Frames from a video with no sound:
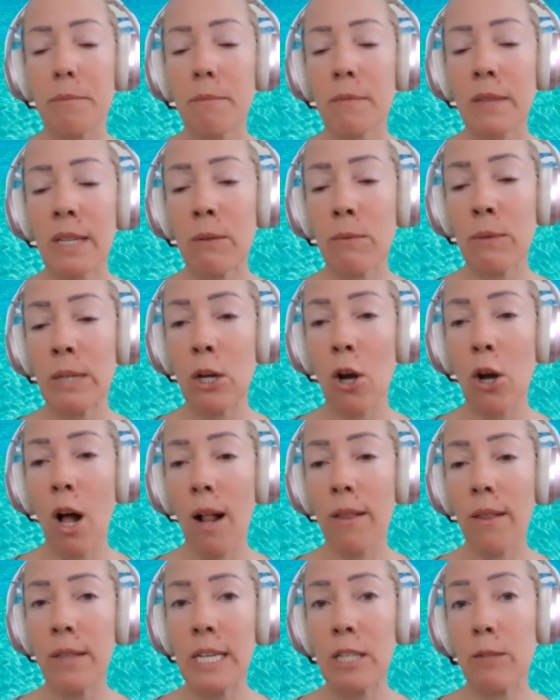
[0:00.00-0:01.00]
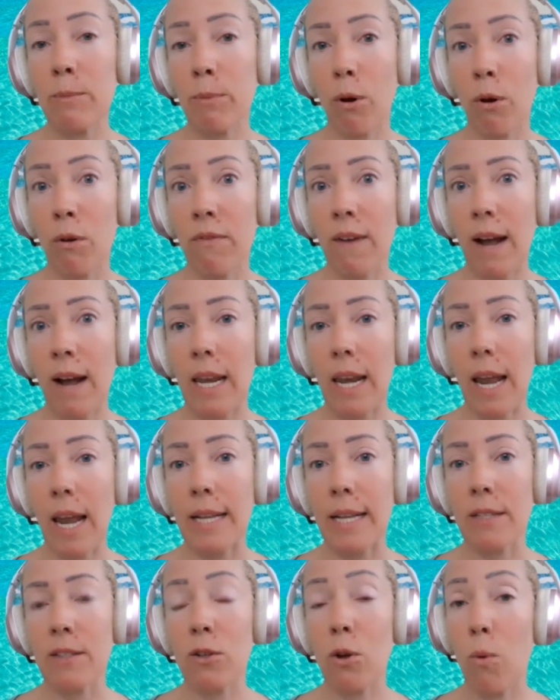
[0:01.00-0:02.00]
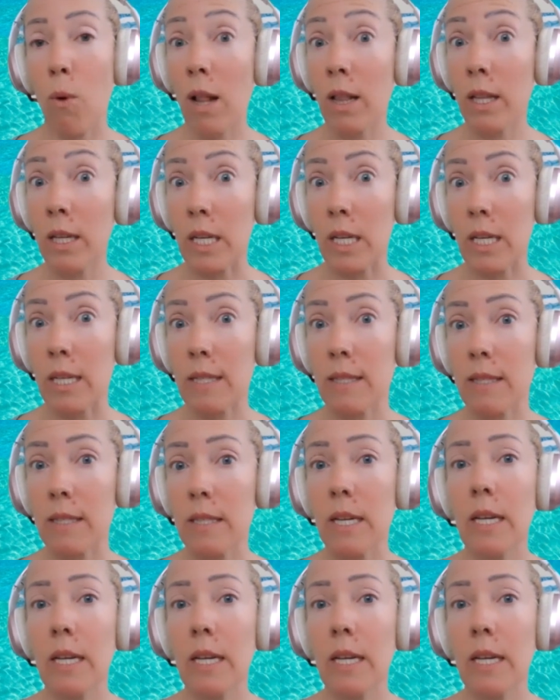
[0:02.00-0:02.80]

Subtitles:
we call these profile lines qualities.